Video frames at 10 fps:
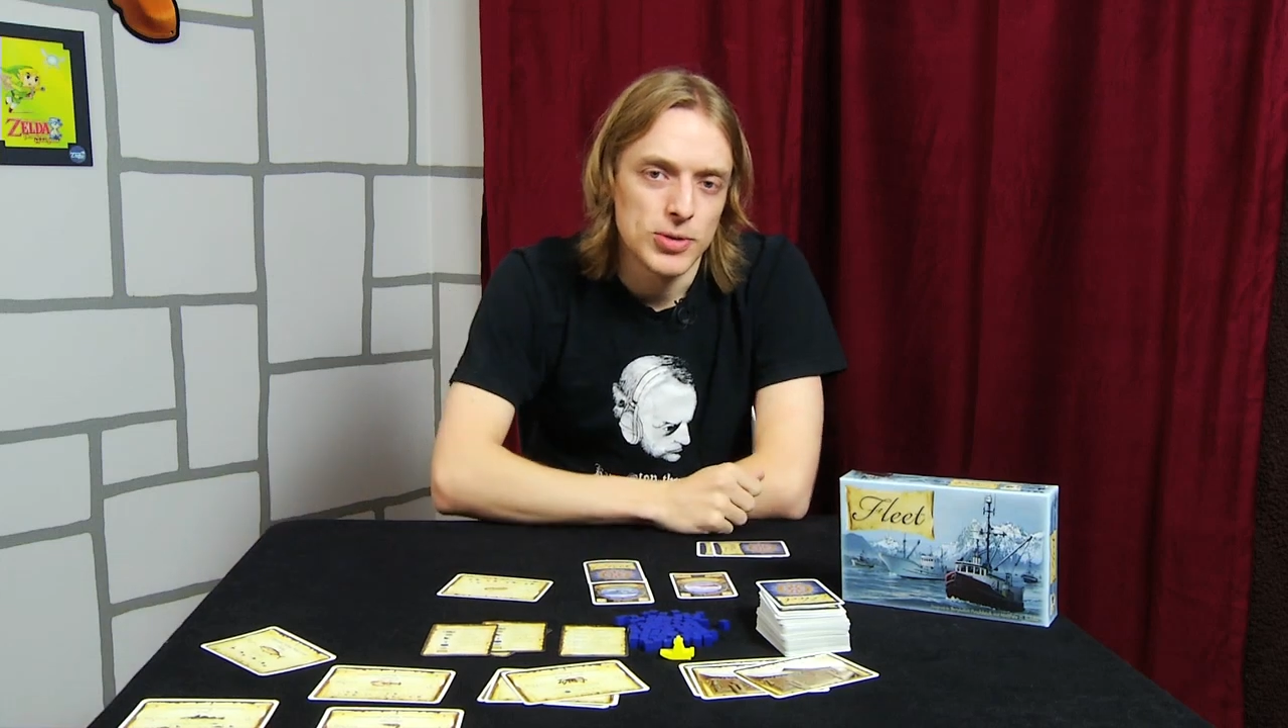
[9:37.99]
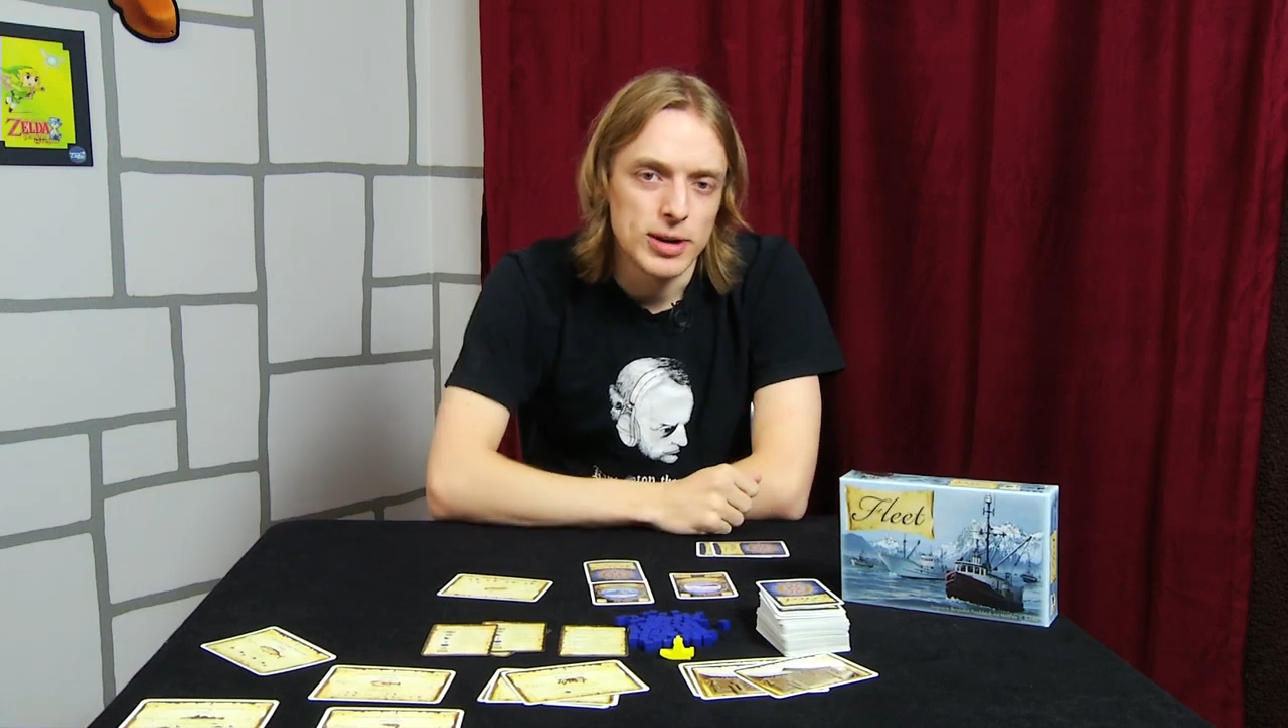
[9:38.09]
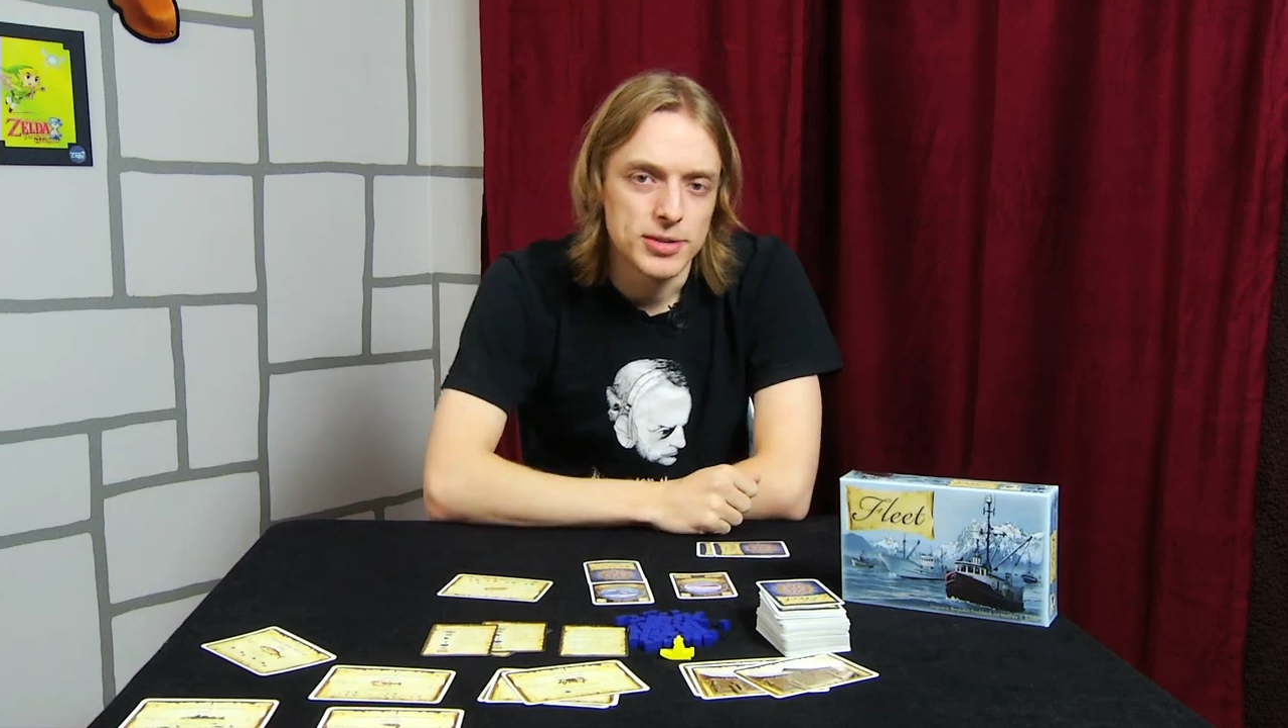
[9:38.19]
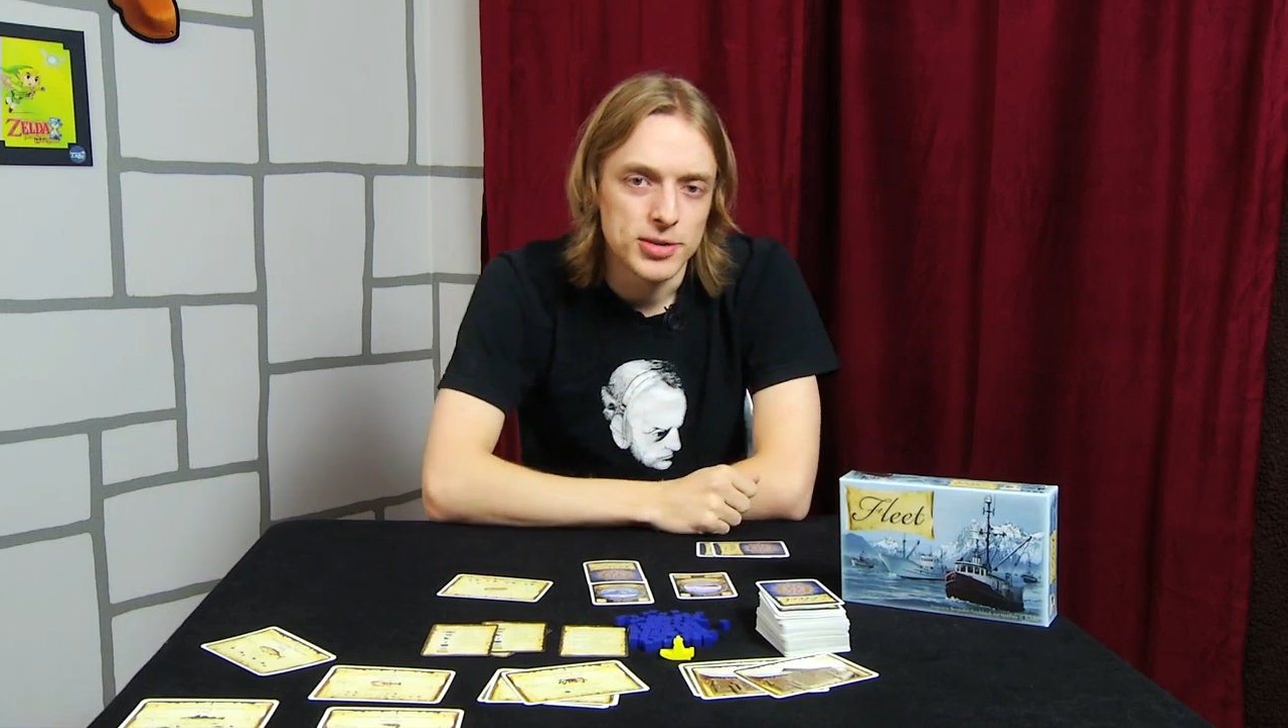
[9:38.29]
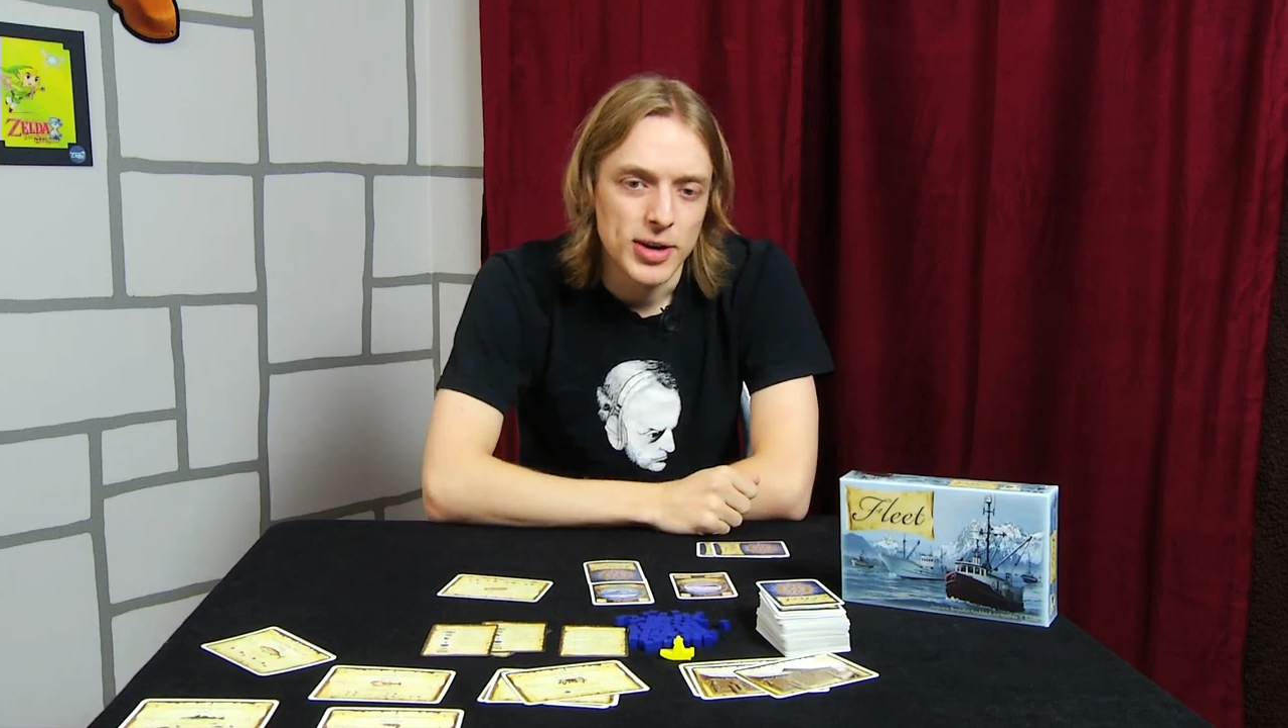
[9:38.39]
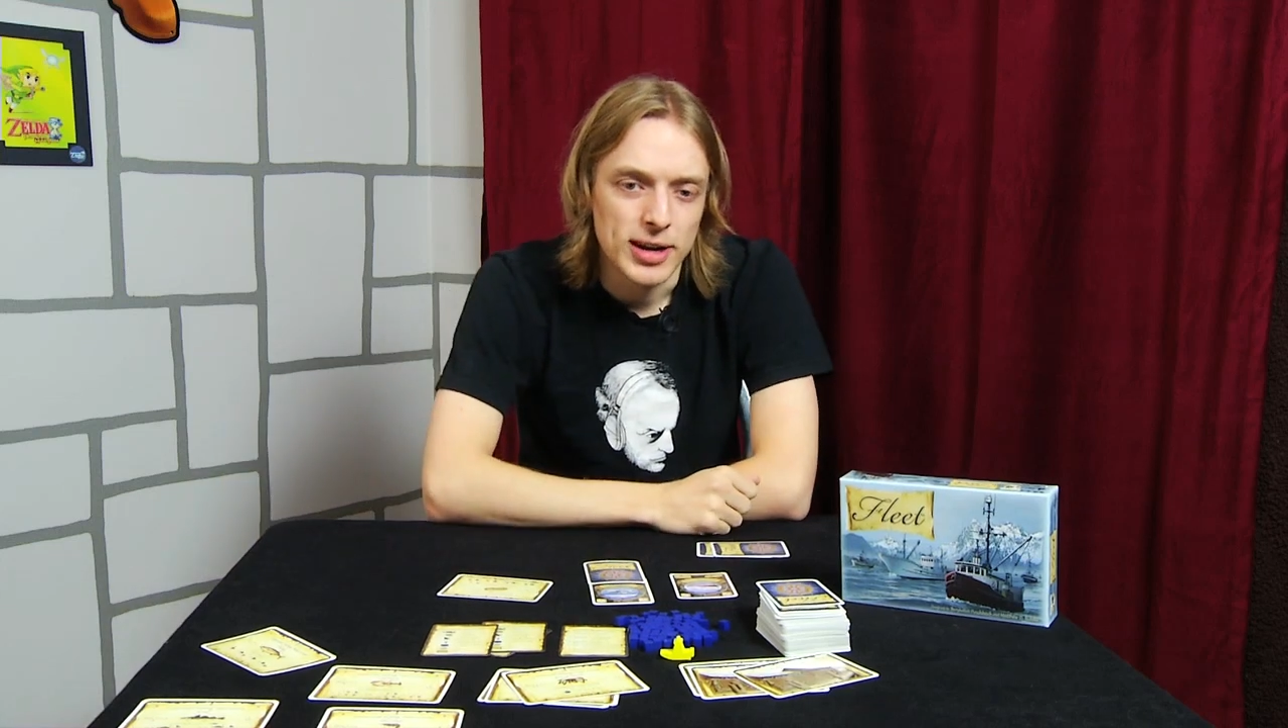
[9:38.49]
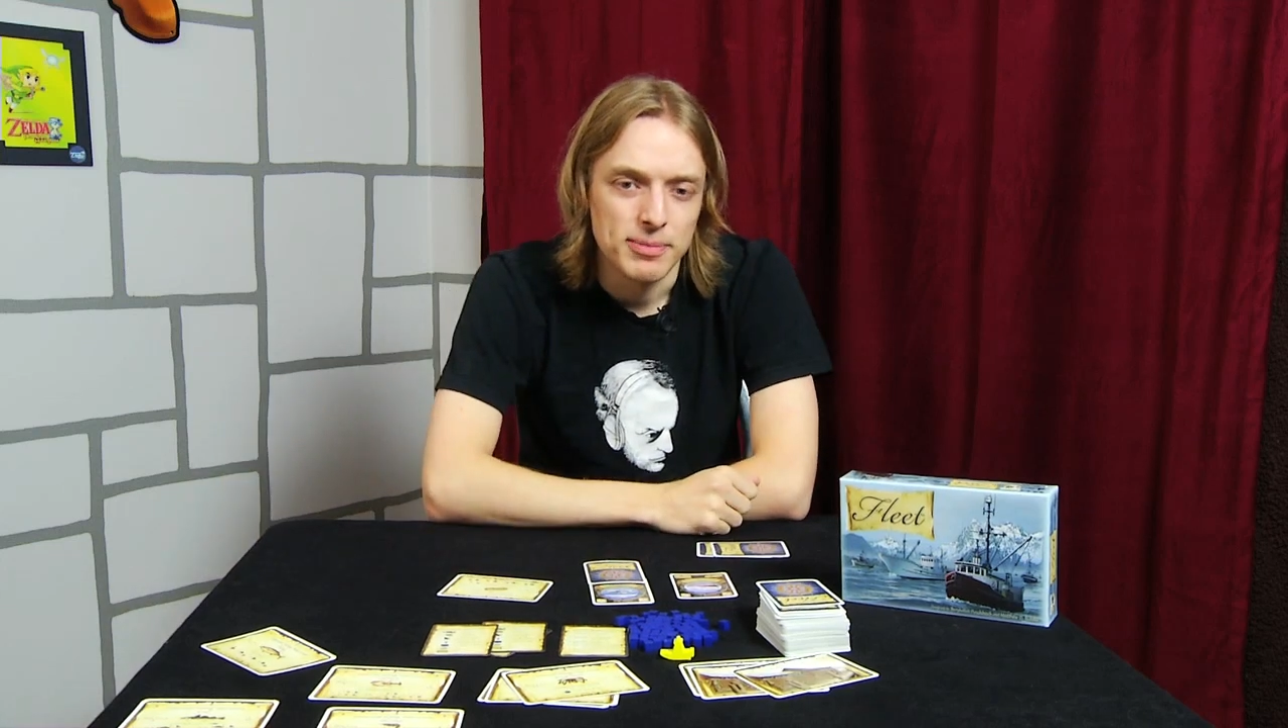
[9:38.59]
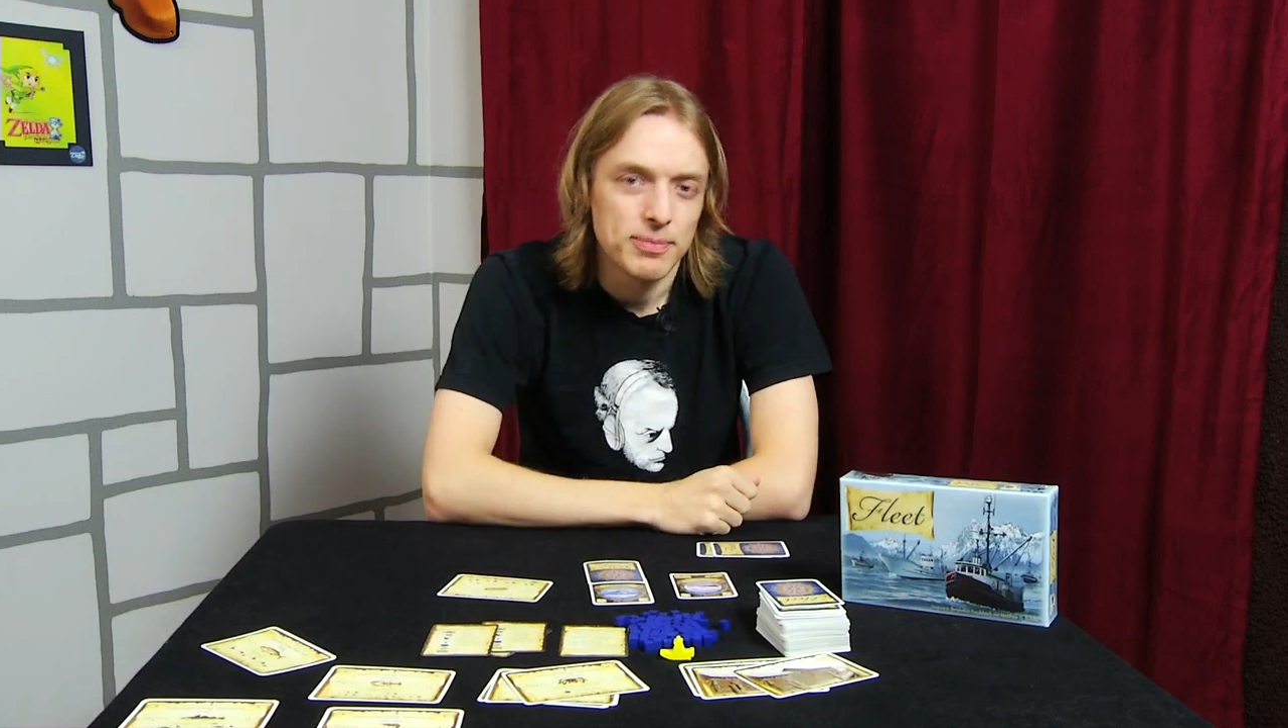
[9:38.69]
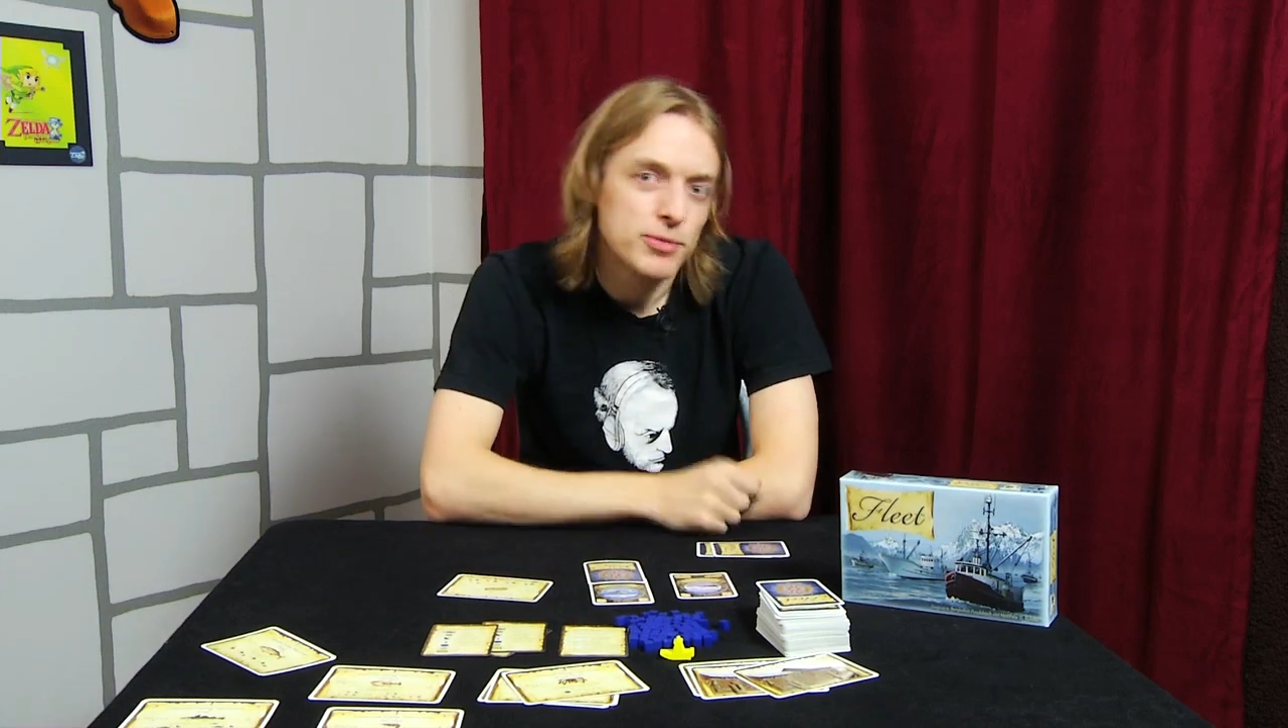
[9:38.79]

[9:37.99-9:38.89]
it to try to